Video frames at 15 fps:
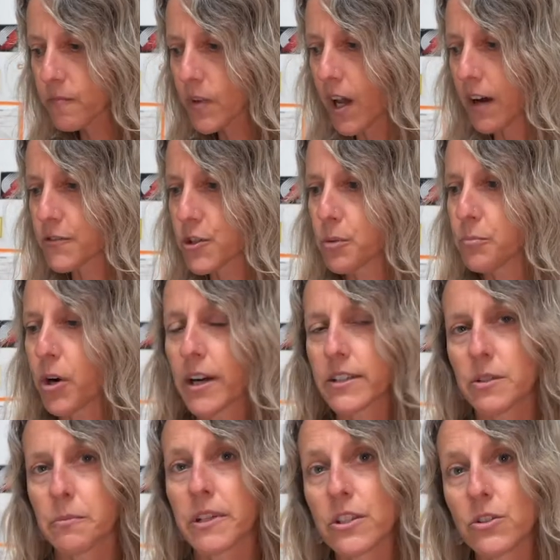After
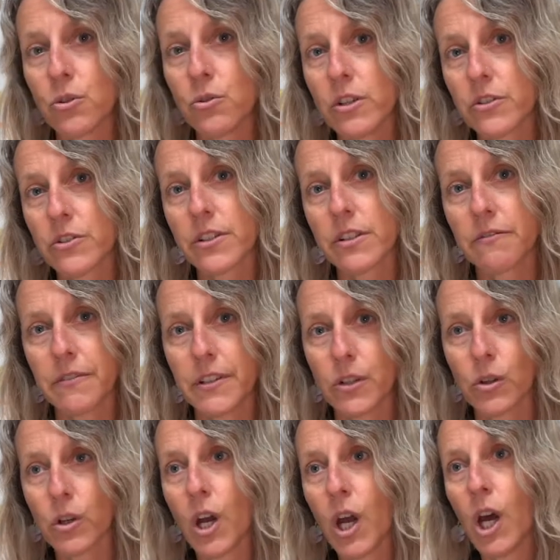approximately two years in the
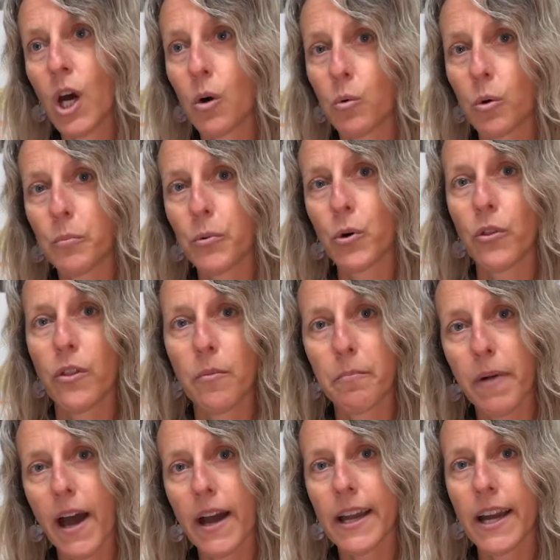field, we'll pull them
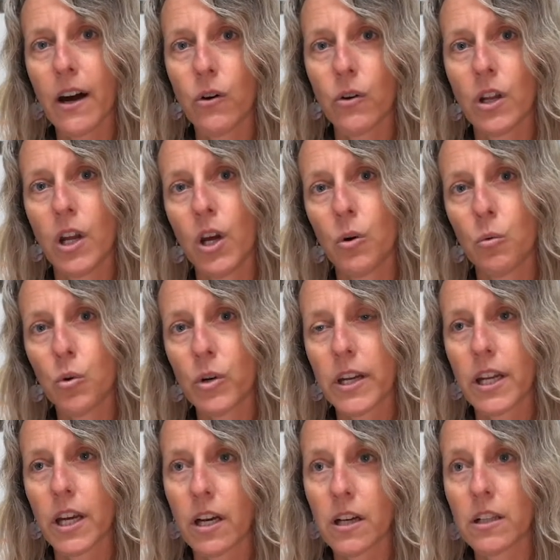back out, we'll
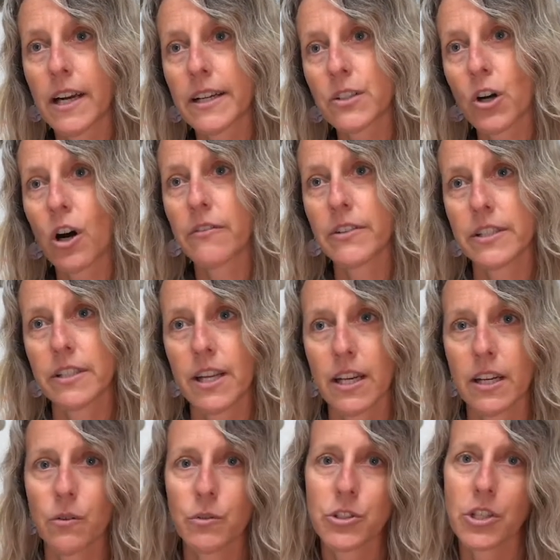get collect harvest
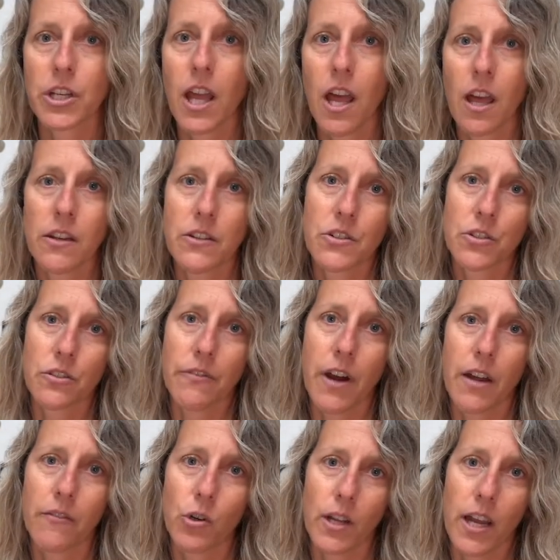data, which again is
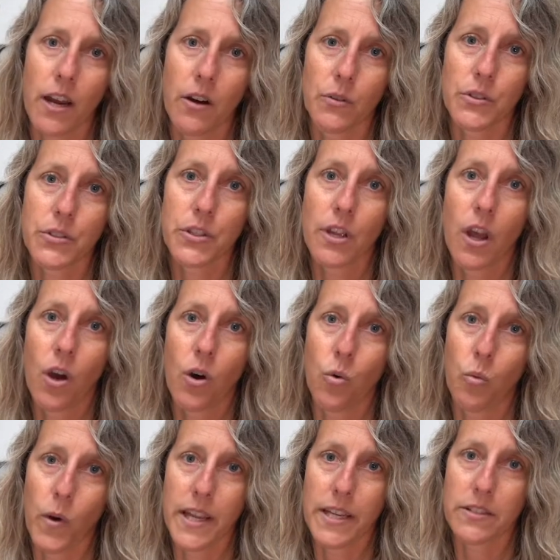survival counts,
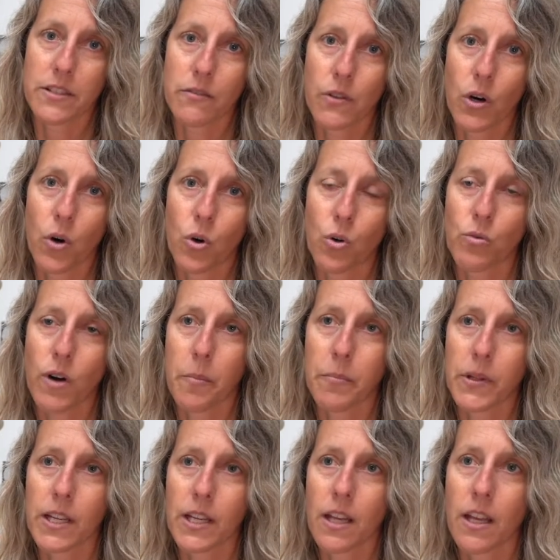weights of the whole
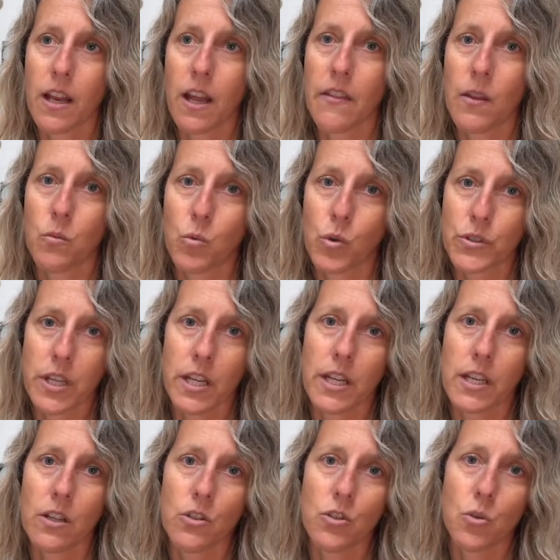replicate, and then we'll take
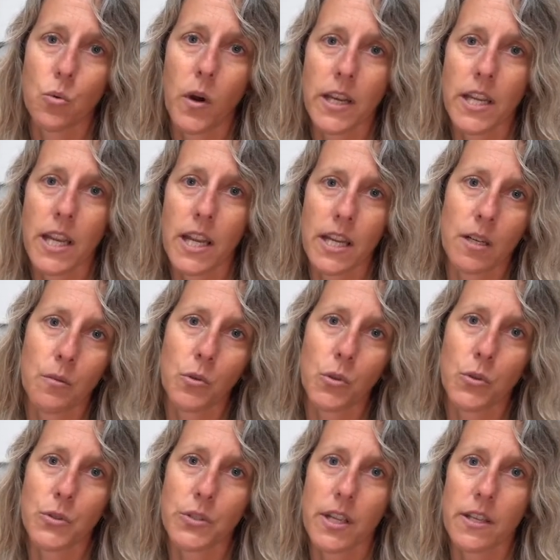20
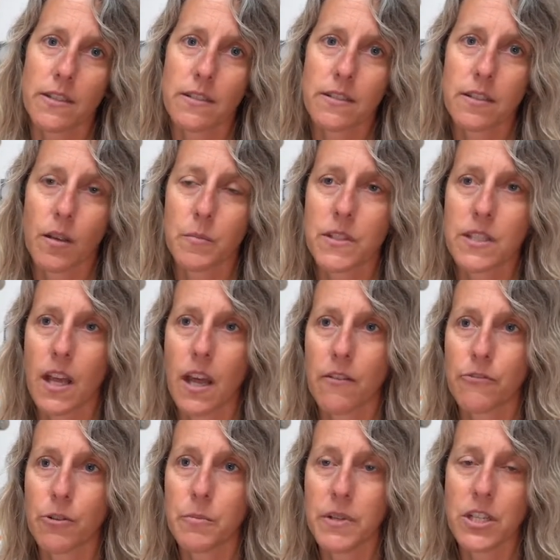animals as a subset
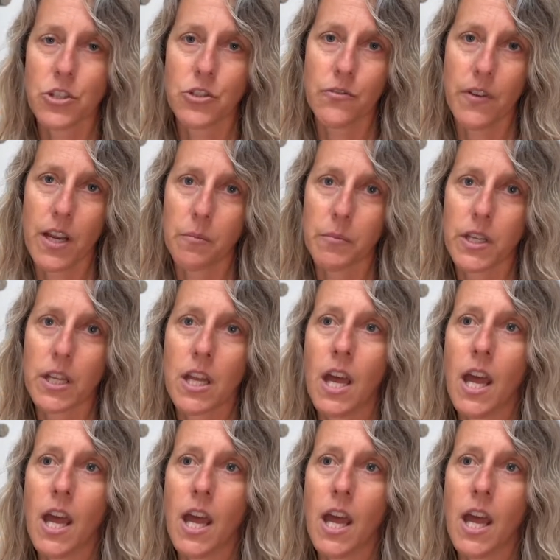from each family,